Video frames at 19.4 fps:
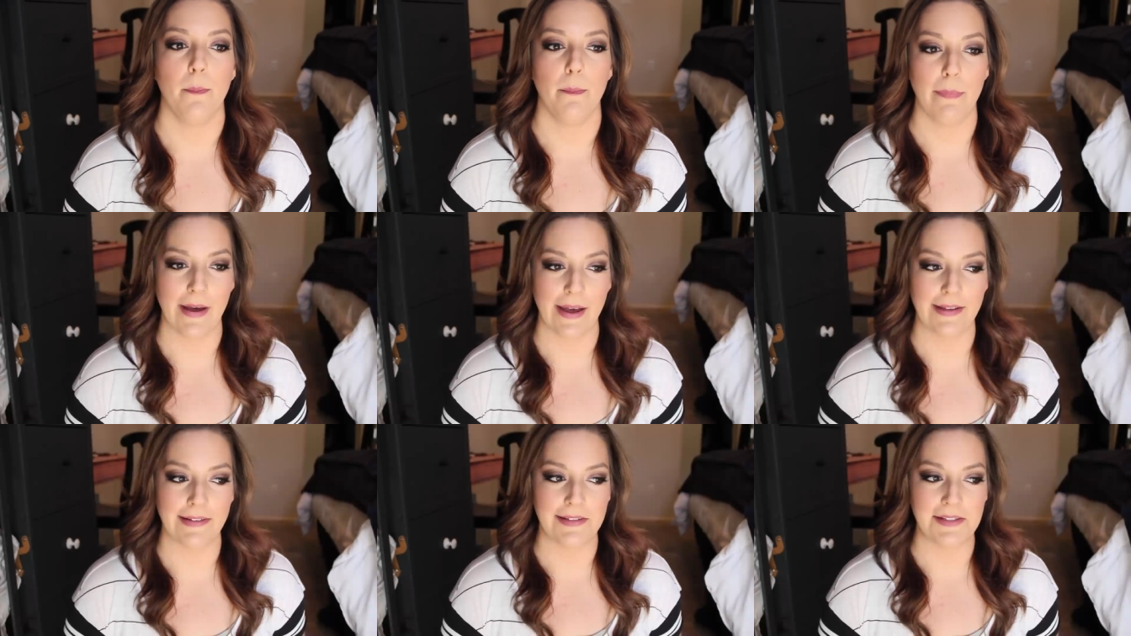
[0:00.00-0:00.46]

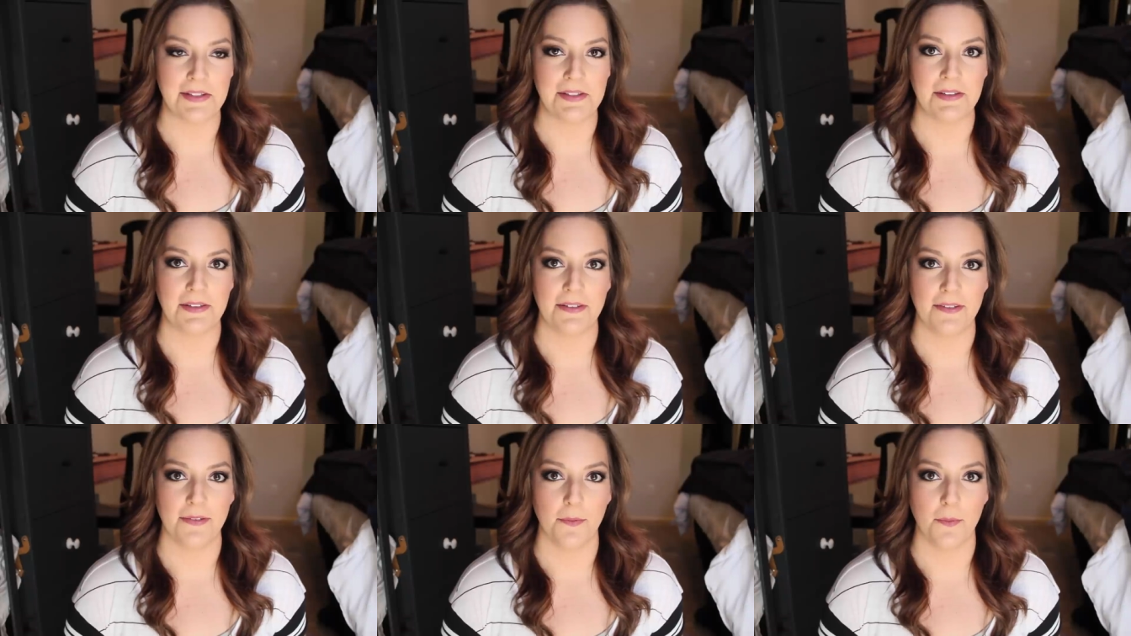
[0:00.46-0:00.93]
but
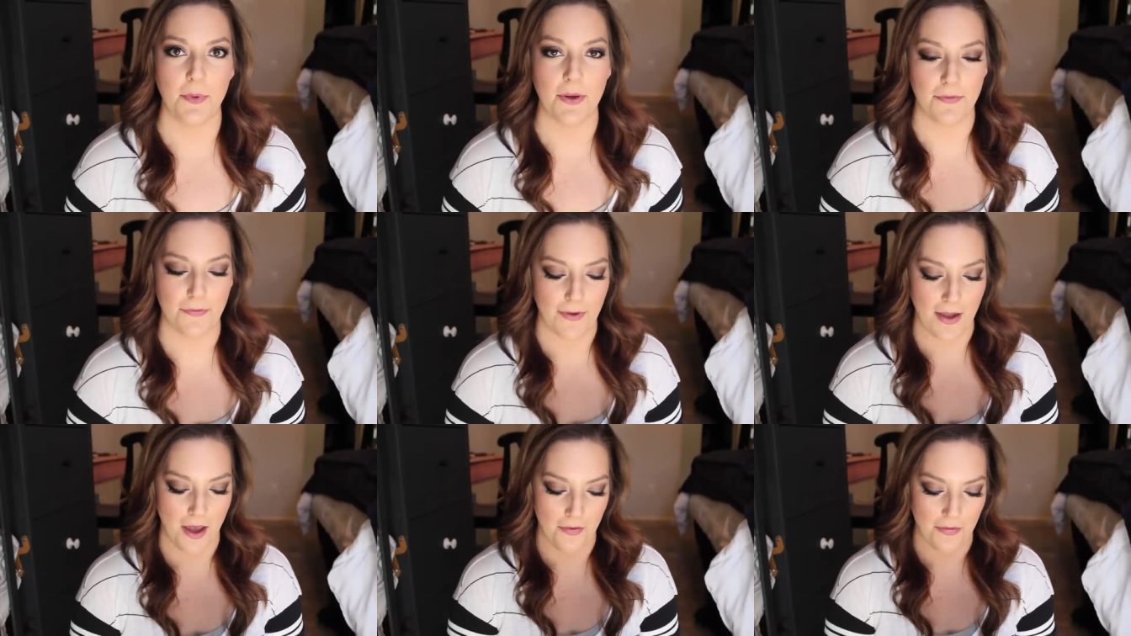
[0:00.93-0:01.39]
we
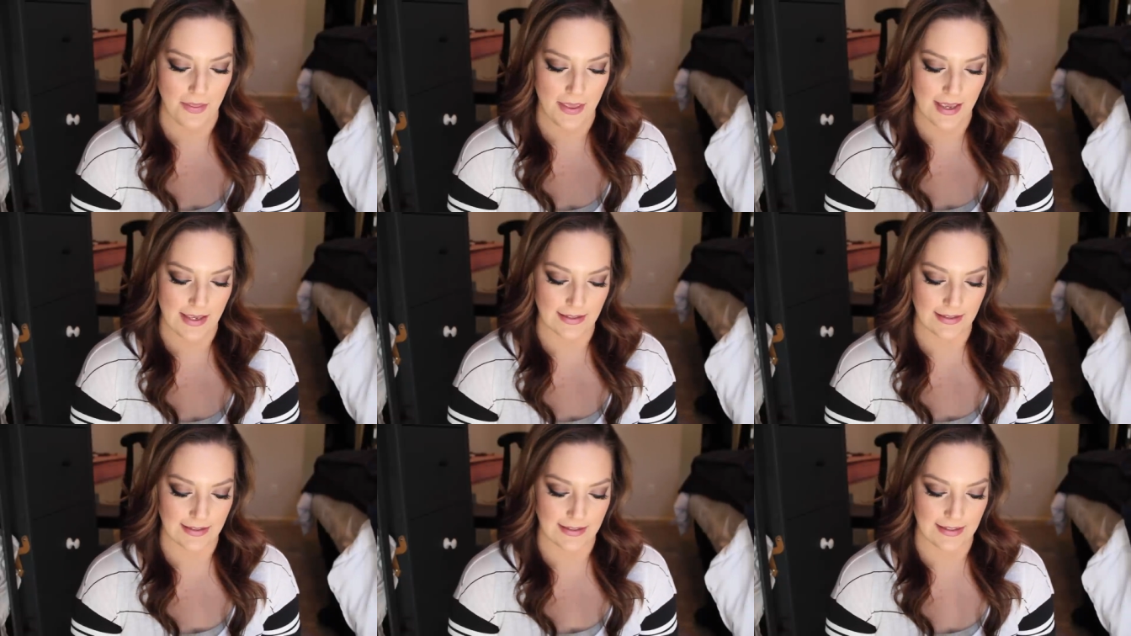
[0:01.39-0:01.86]
found
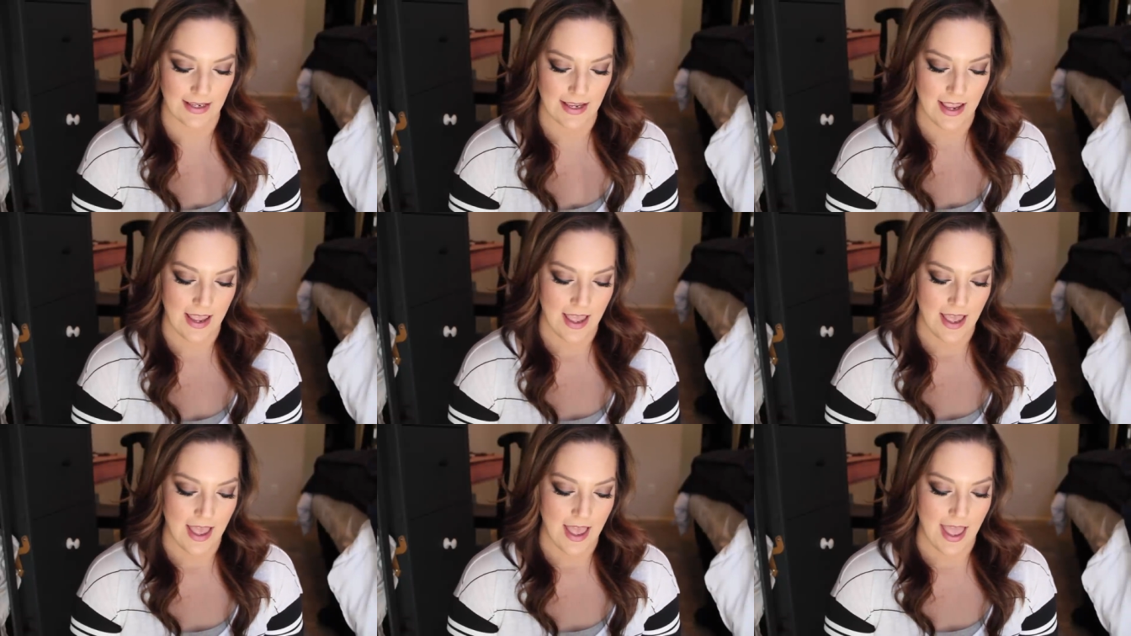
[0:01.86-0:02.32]
this
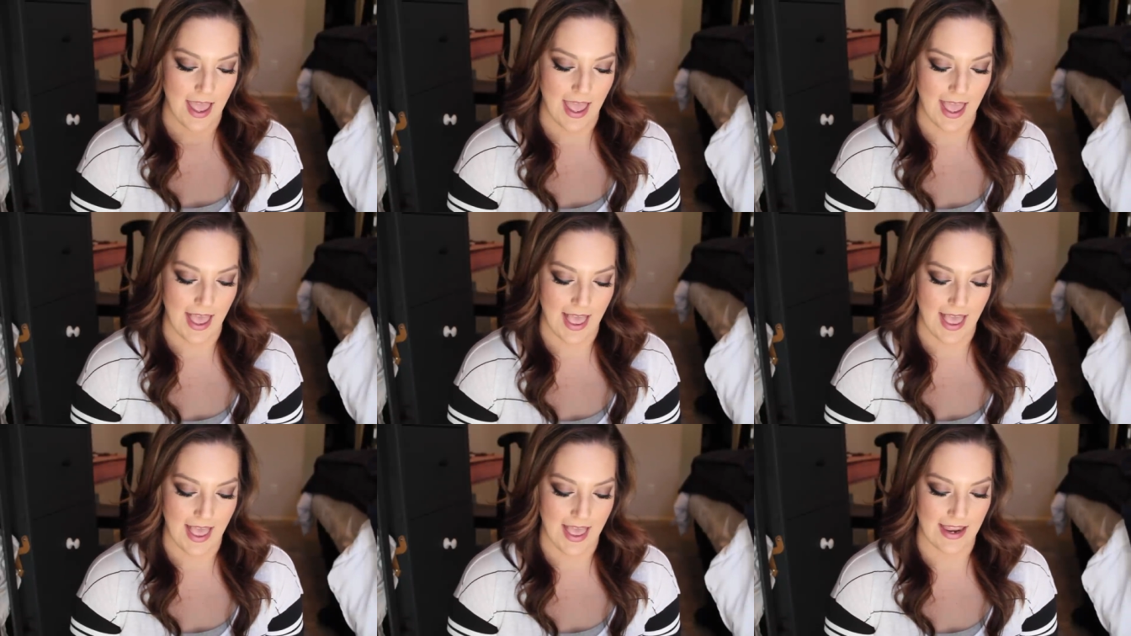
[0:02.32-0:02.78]

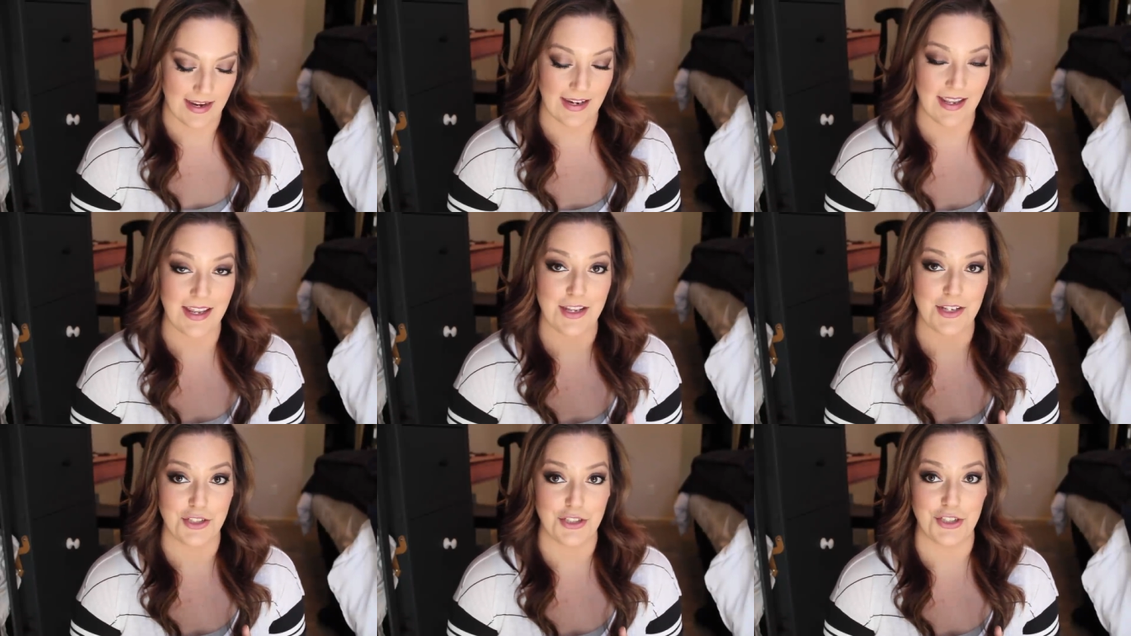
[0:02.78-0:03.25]
and
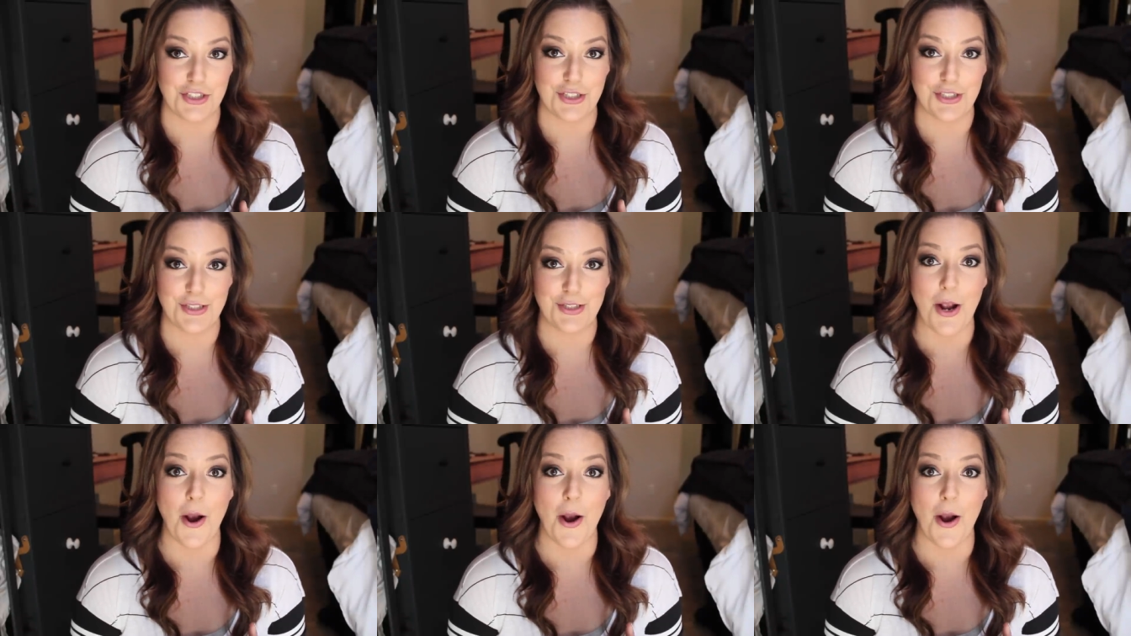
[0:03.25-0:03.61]
it is just